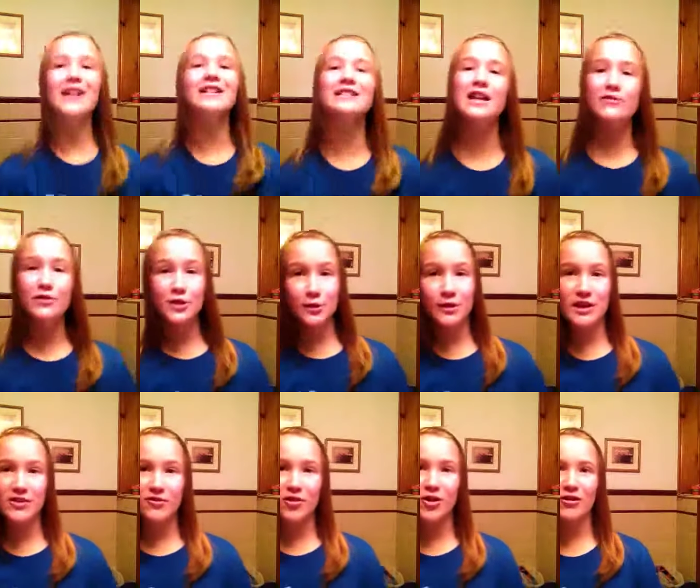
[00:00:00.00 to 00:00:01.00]

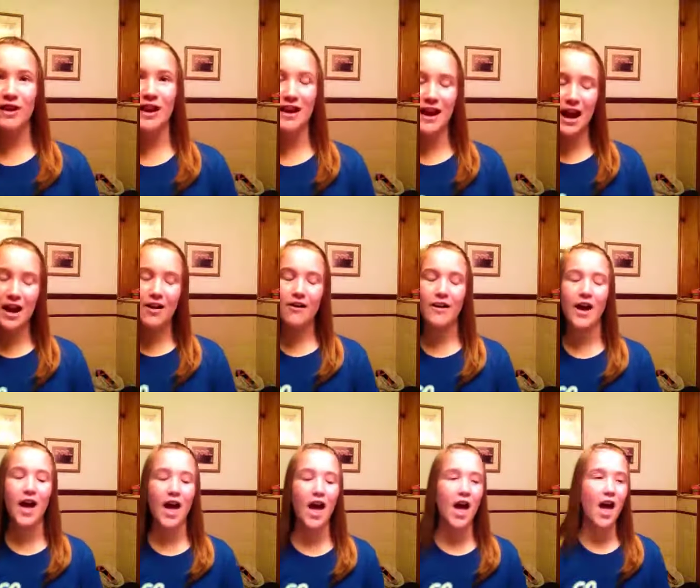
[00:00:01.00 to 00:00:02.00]
11:24 right now
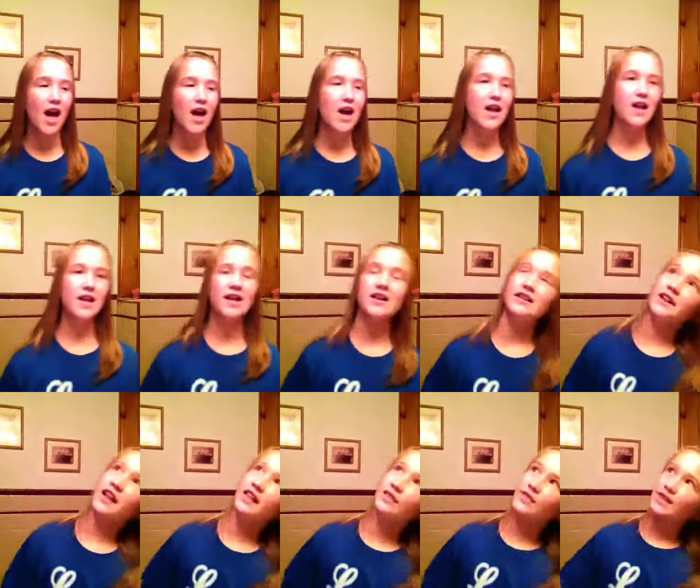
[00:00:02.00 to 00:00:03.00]

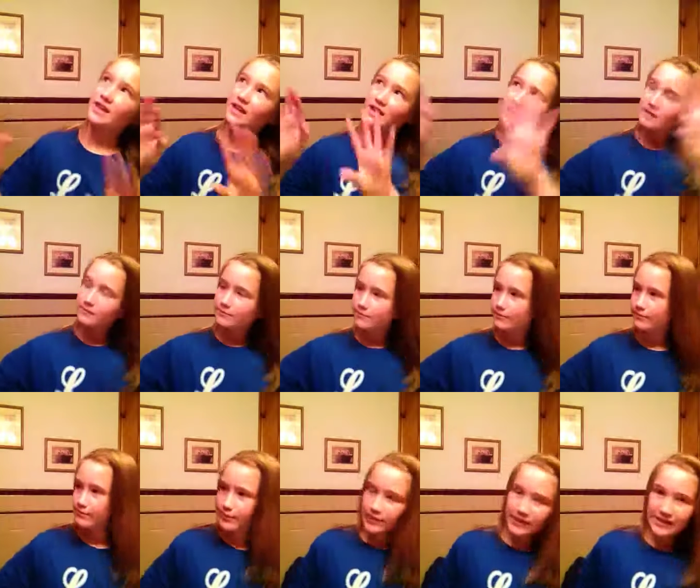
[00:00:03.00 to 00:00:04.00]
in the
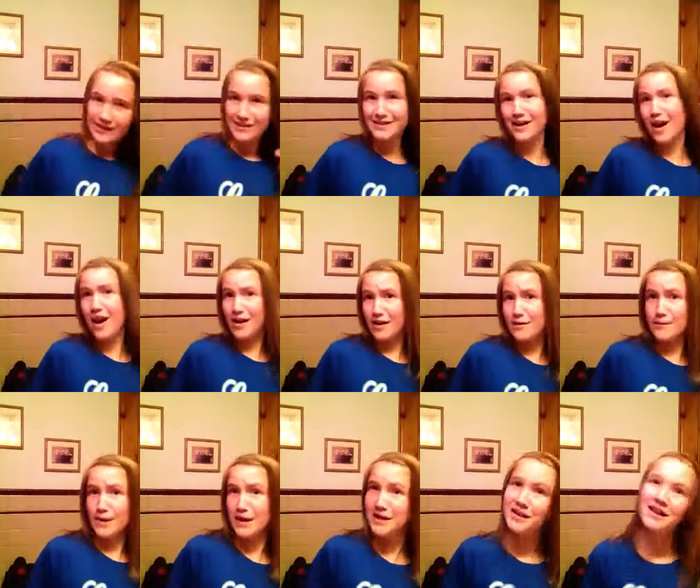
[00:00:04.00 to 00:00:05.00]
place I
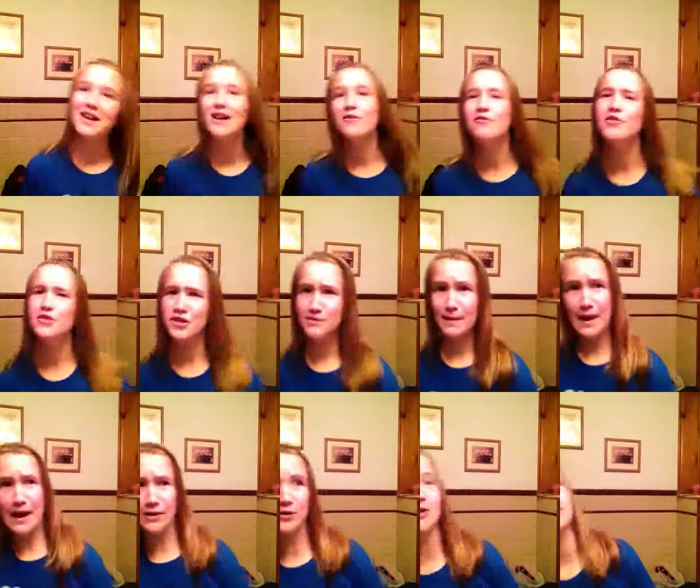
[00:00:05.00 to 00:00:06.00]
am in, which is my
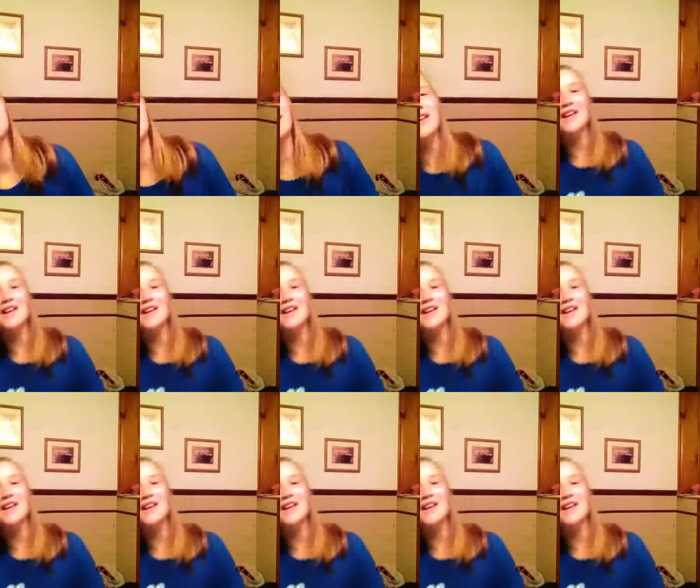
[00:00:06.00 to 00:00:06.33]
house. But